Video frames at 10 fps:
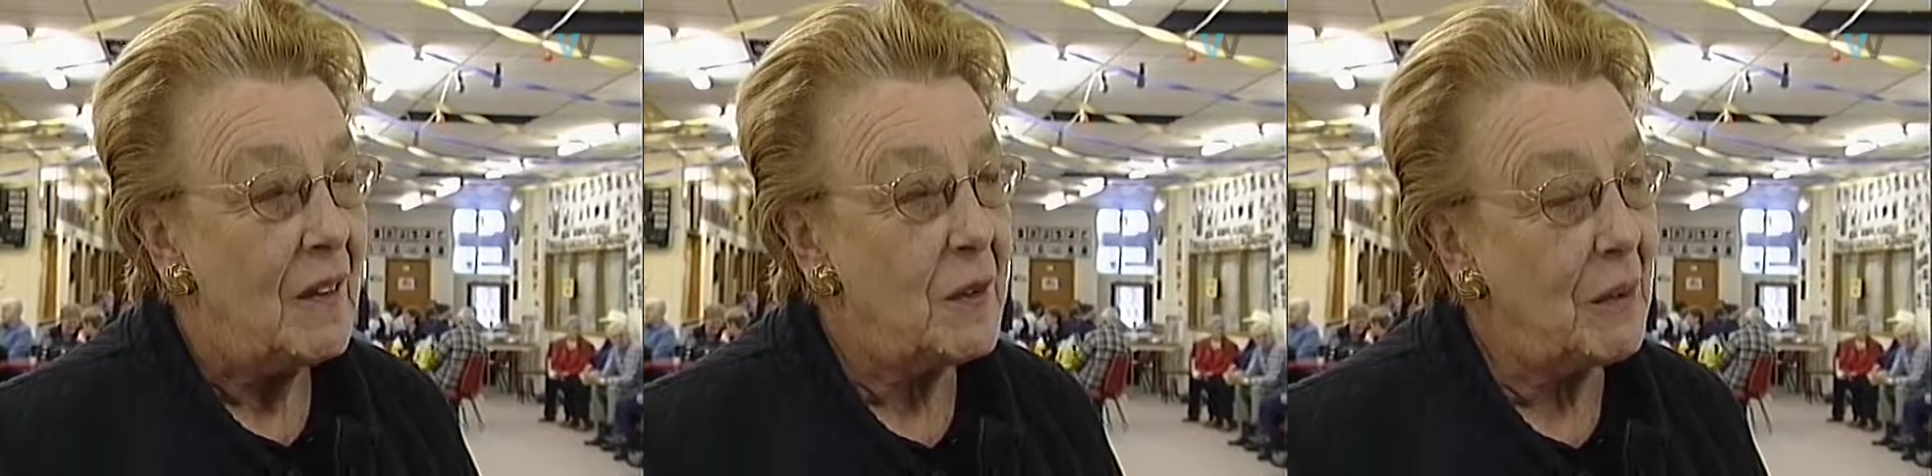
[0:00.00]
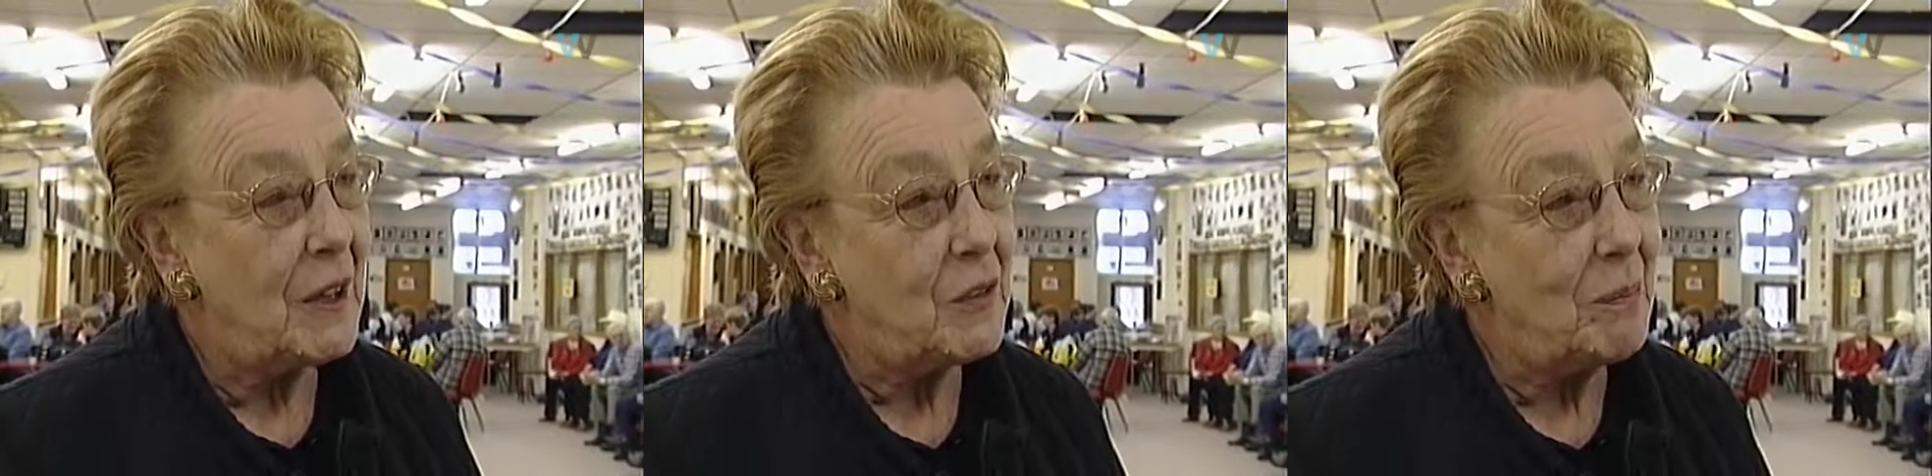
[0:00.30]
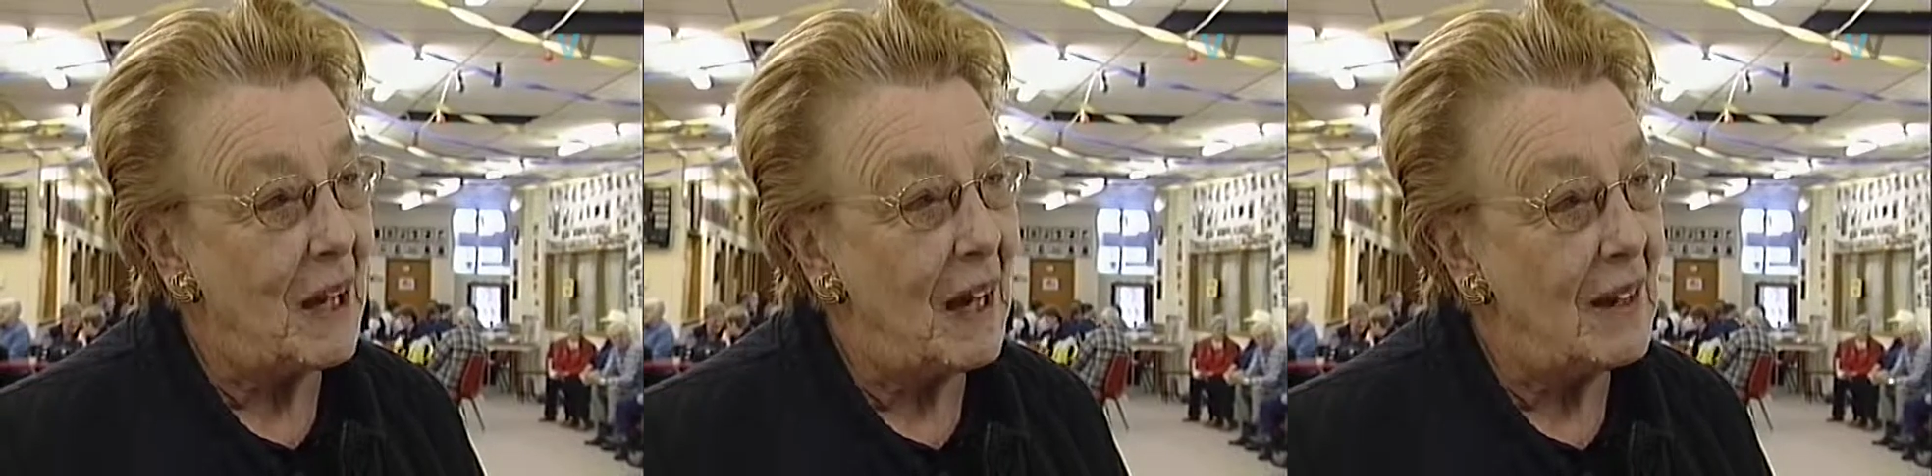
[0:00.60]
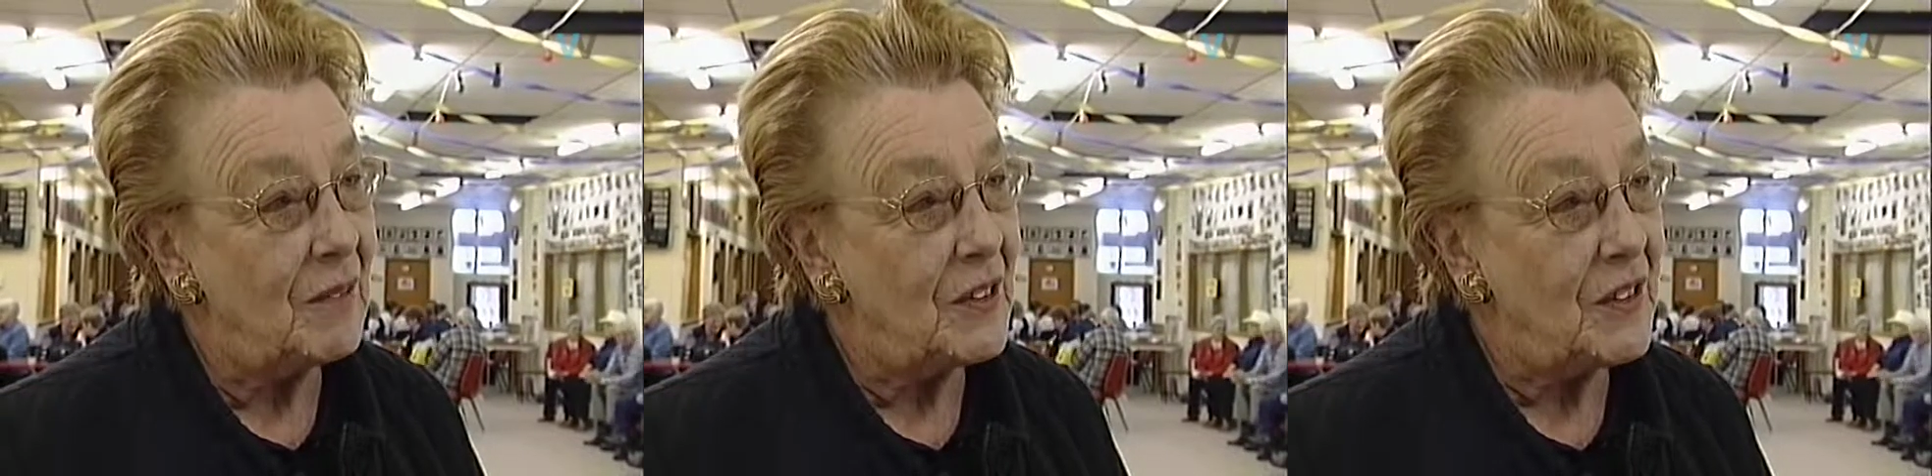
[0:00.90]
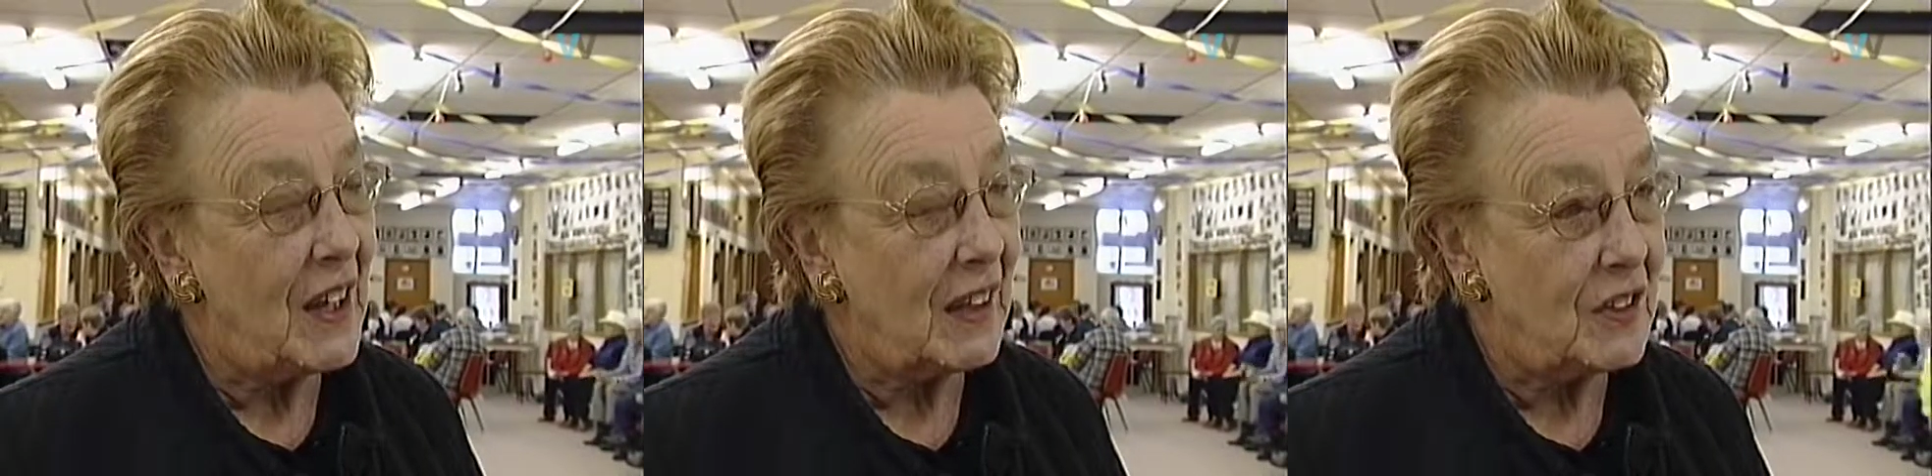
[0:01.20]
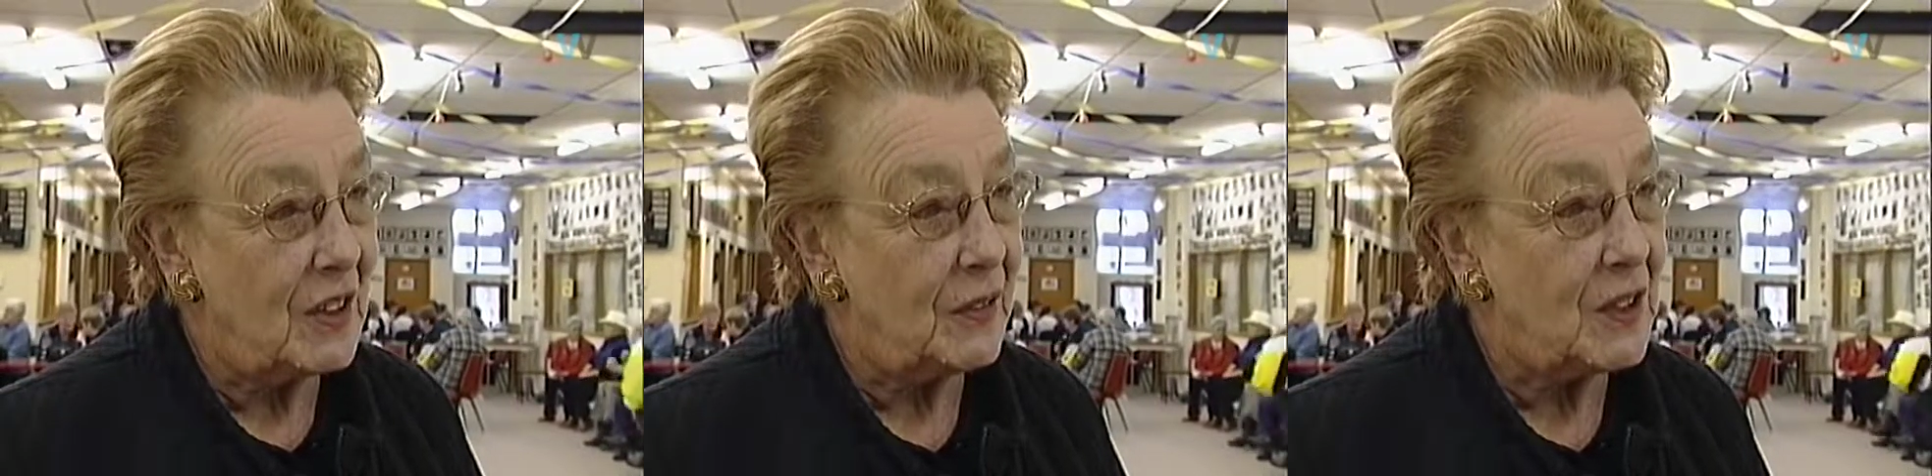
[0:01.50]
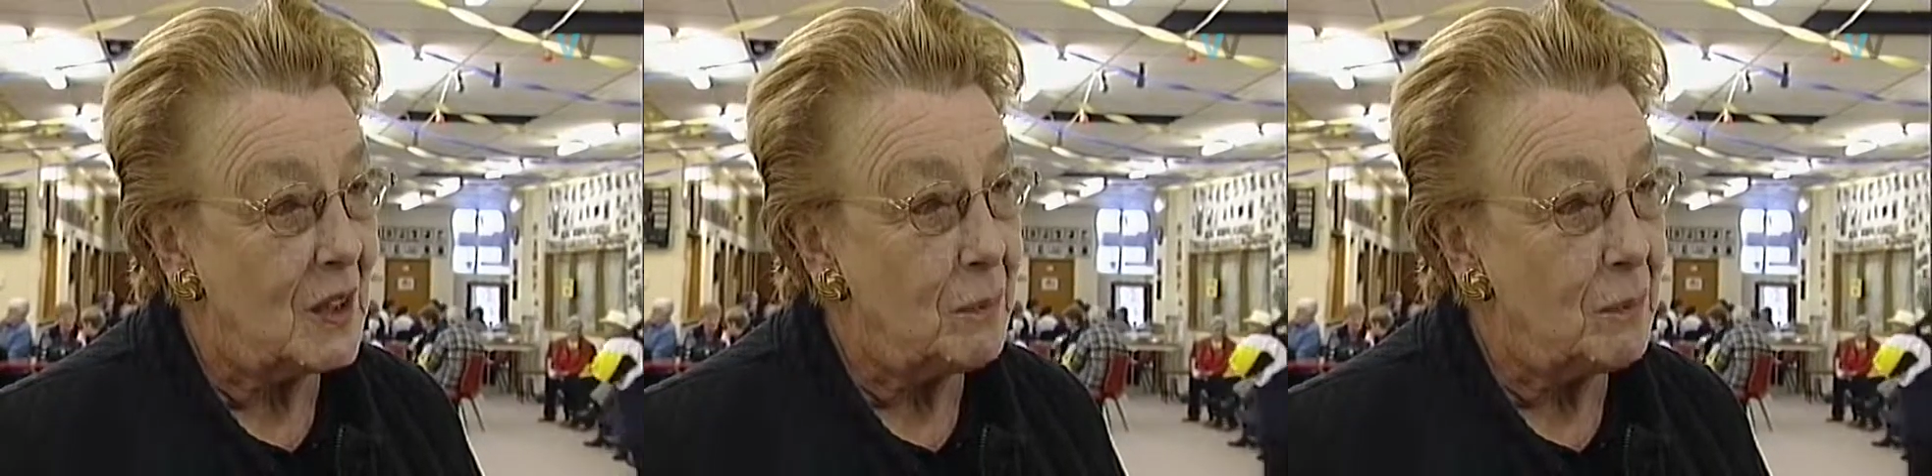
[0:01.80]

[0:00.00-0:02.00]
the most marvellous activity,